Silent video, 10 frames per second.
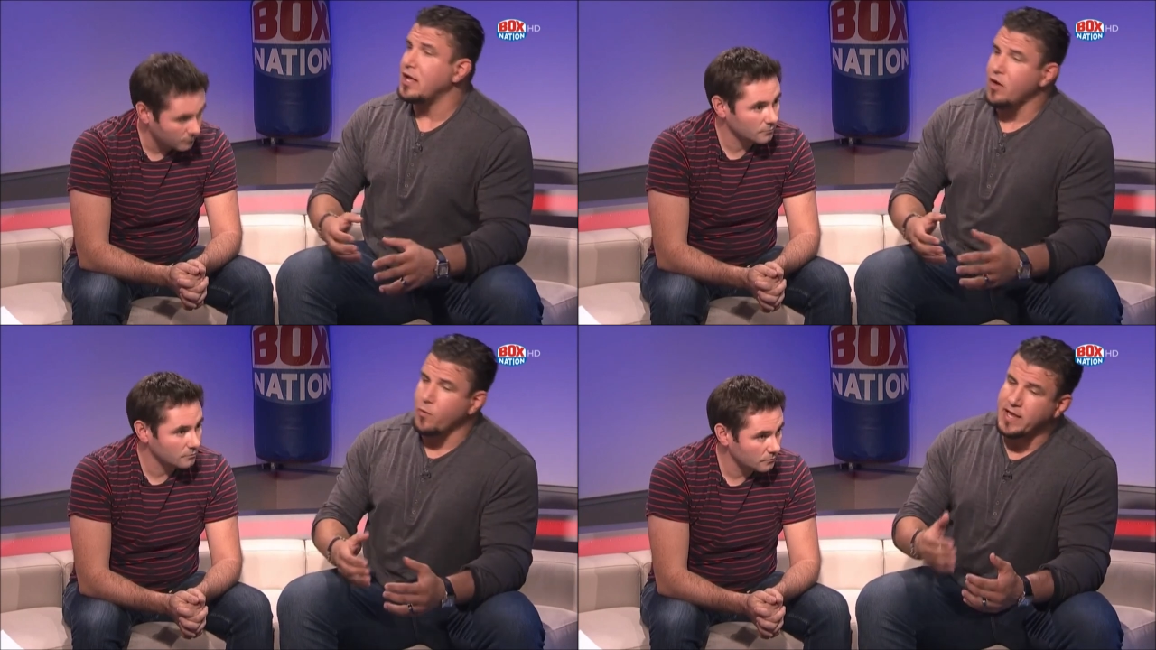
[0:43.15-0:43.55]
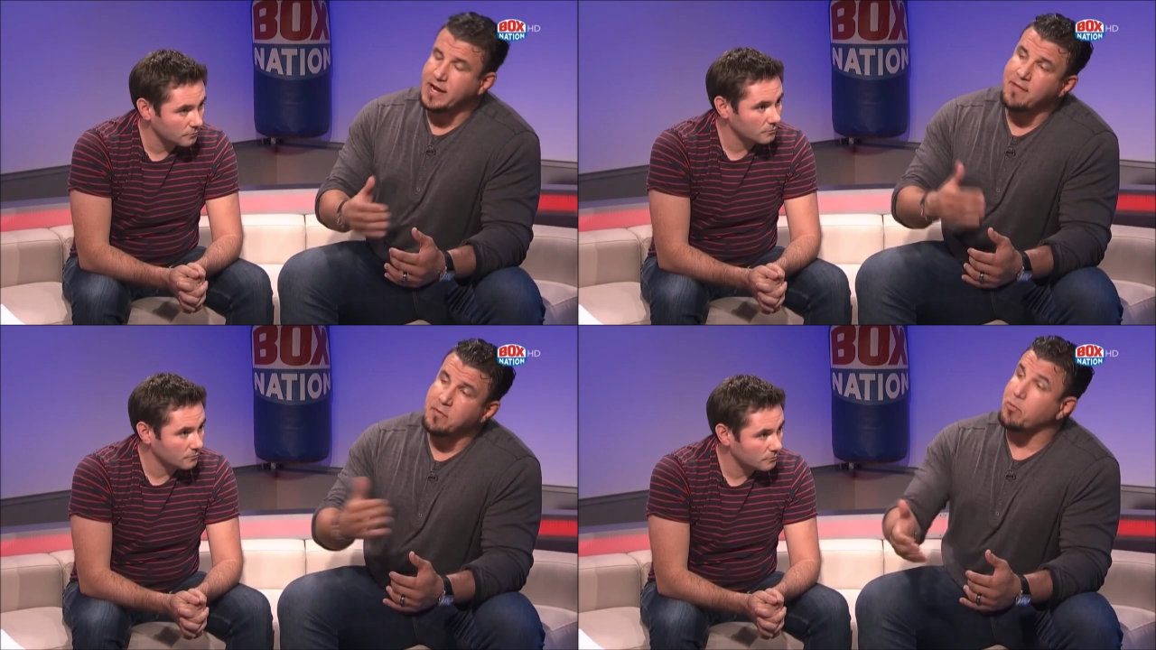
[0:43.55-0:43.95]
Speaker 1: Mm. We
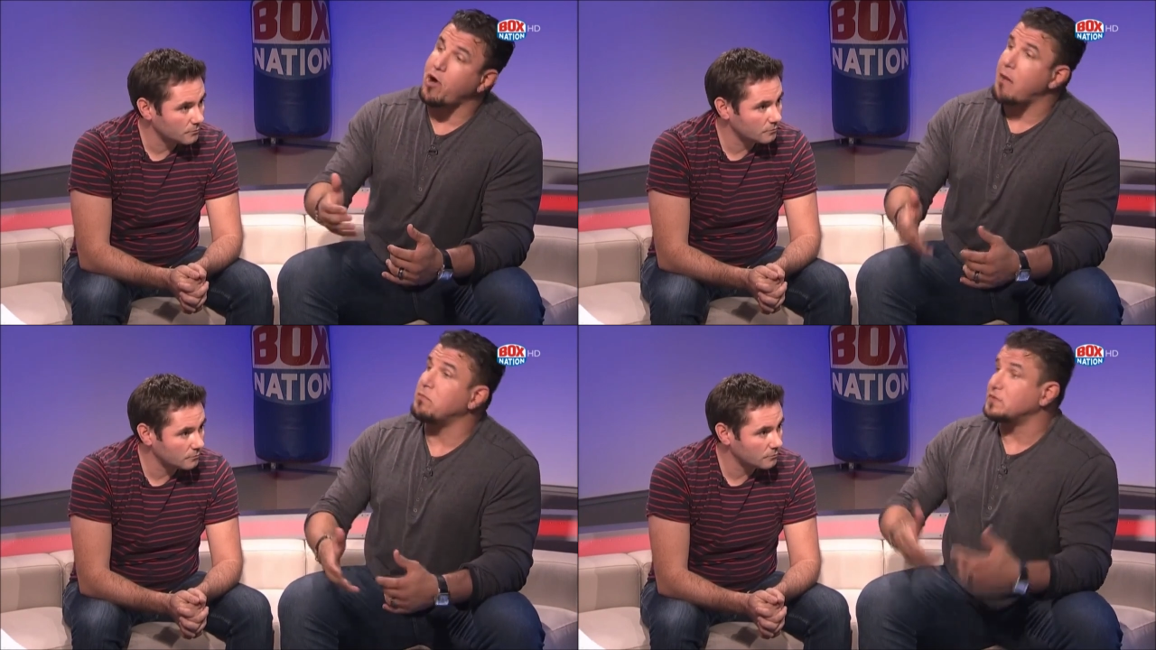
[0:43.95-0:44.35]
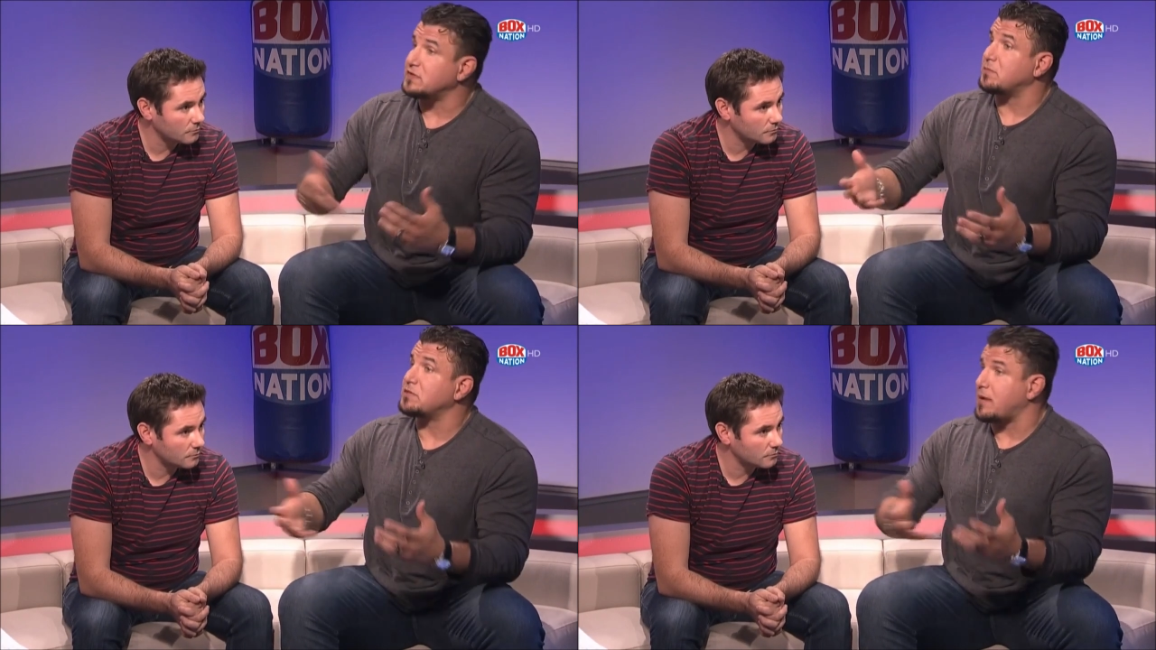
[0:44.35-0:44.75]
didn't have the problems problems that
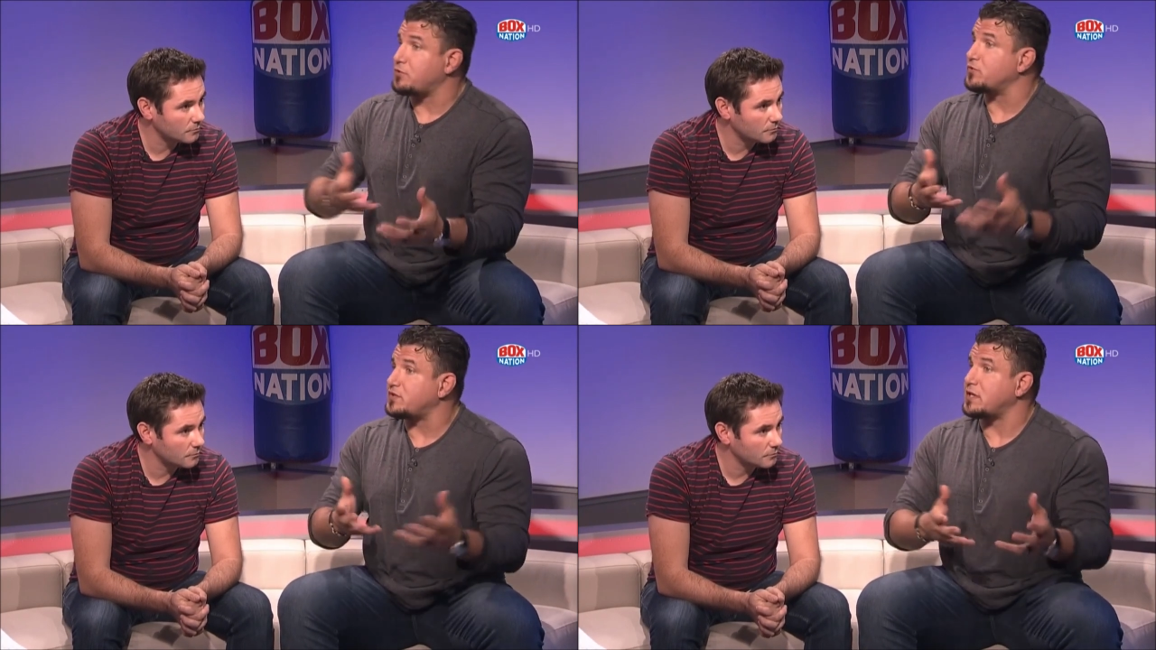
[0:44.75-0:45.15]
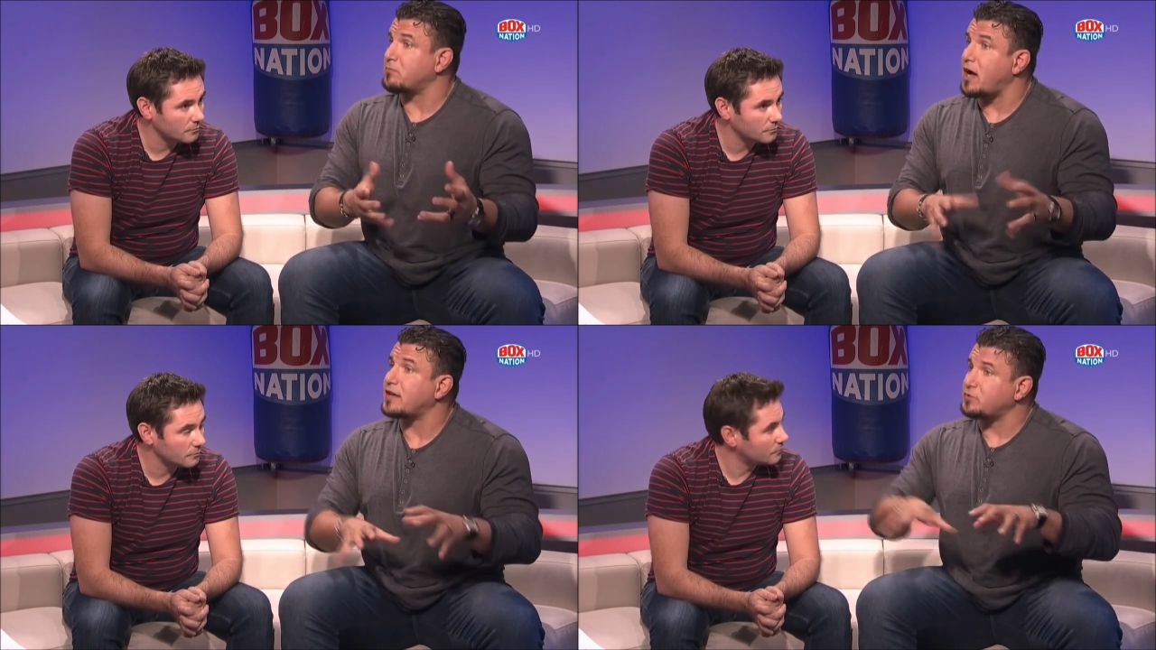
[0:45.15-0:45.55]
sometimes you would see in
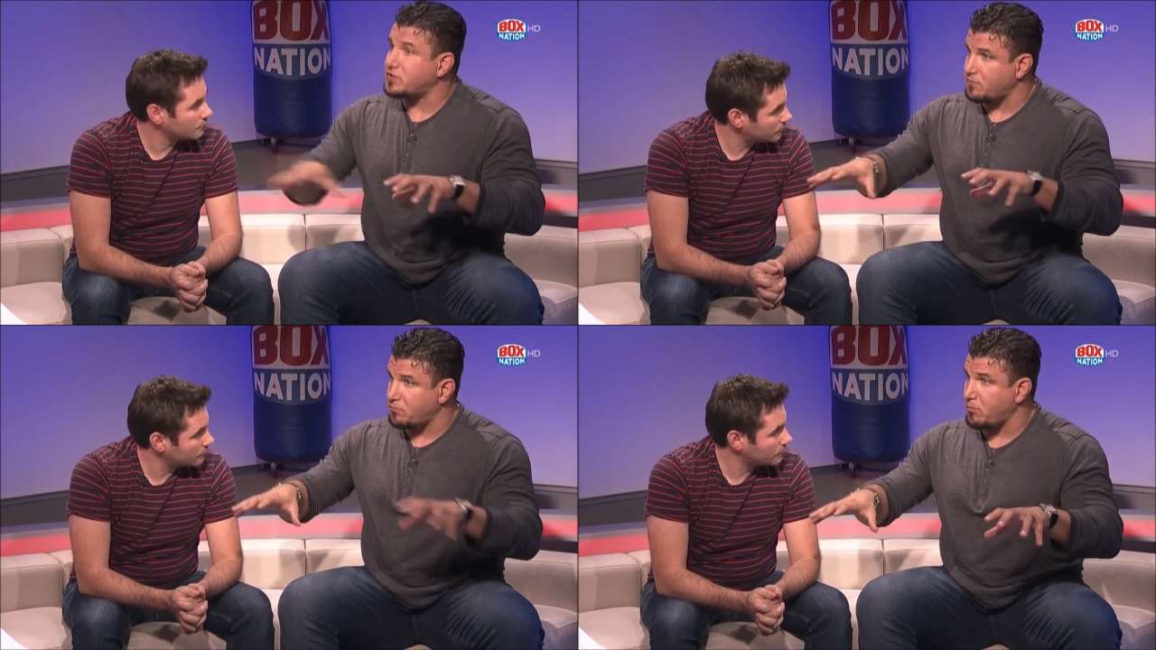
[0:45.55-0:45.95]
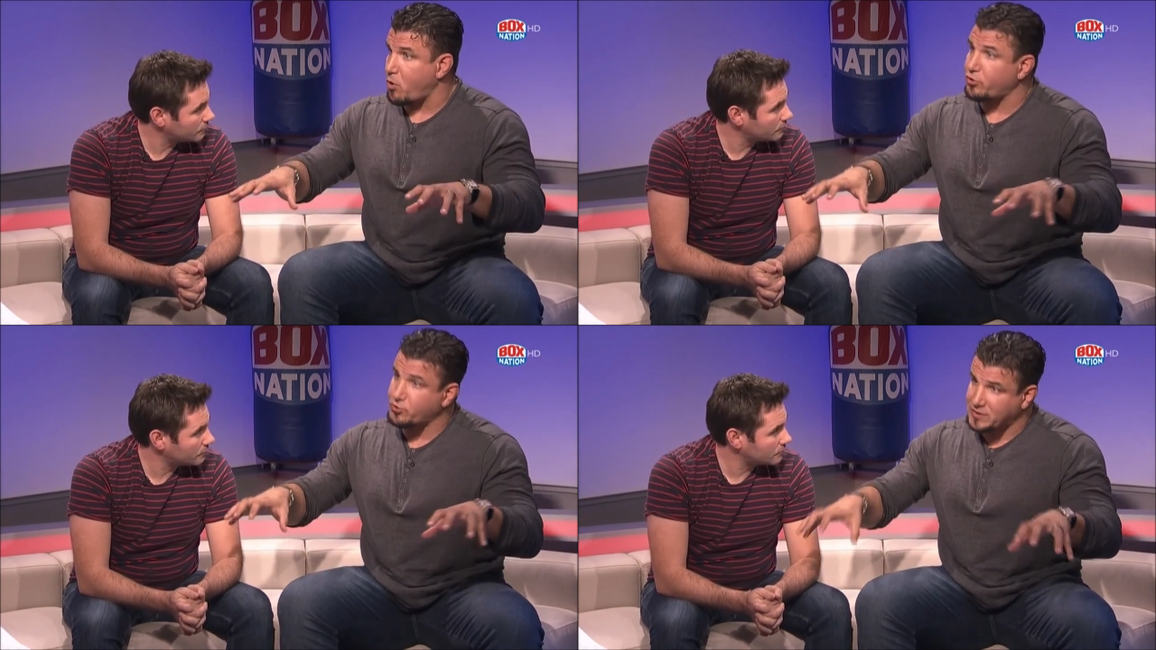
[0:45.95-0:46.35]
boxing with different
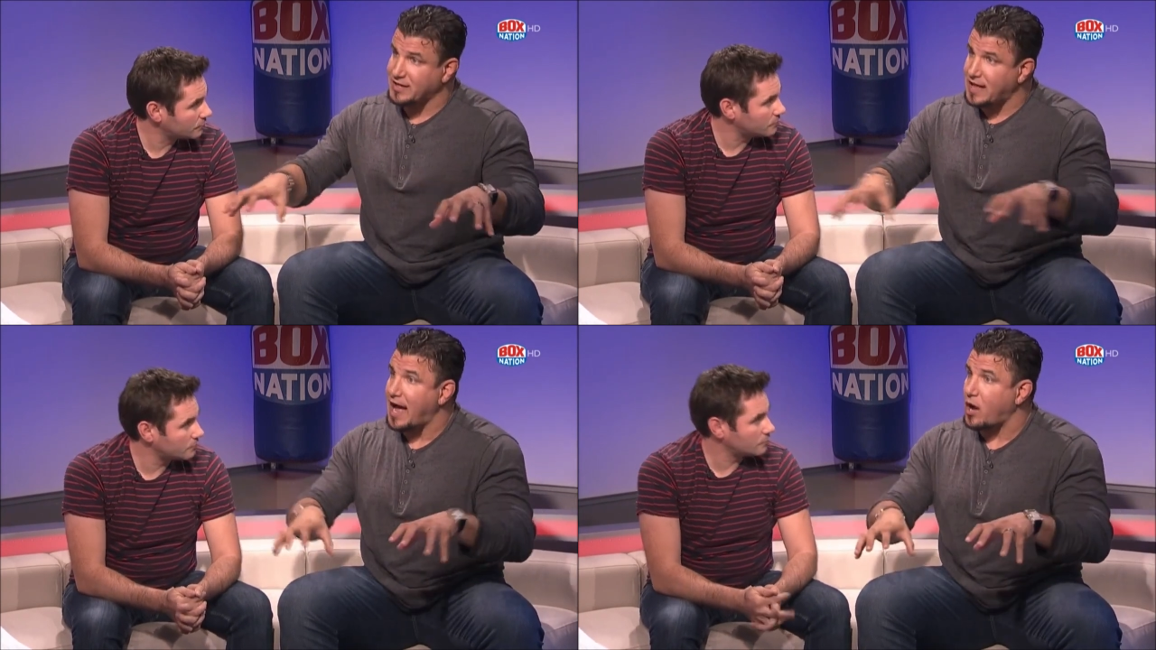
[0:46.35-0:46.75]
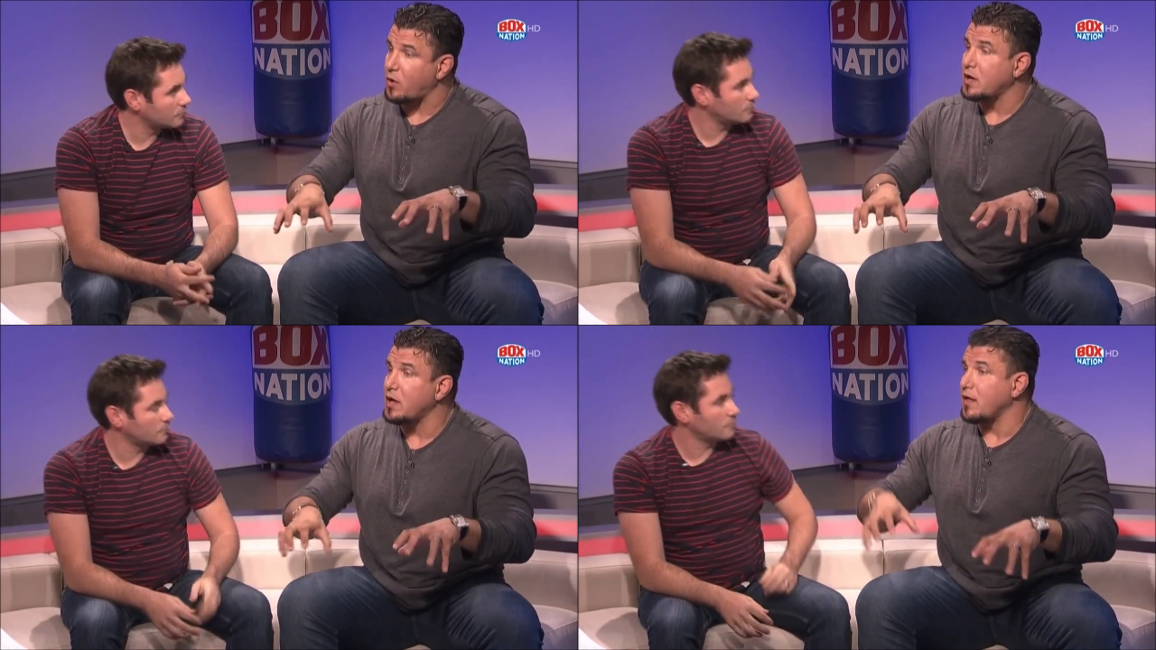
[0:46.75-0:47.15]
promoters wouldn't allow